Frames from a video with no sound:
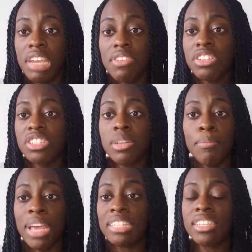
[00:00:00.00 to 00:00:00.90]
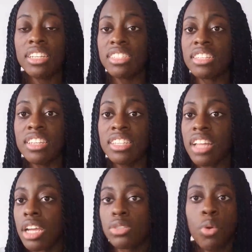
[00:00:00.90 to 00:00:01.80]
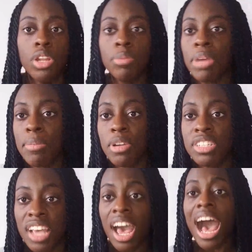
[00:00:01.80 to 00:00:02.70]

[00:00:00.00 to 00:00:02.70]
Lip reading: even just the basic necessities like toilet paper, because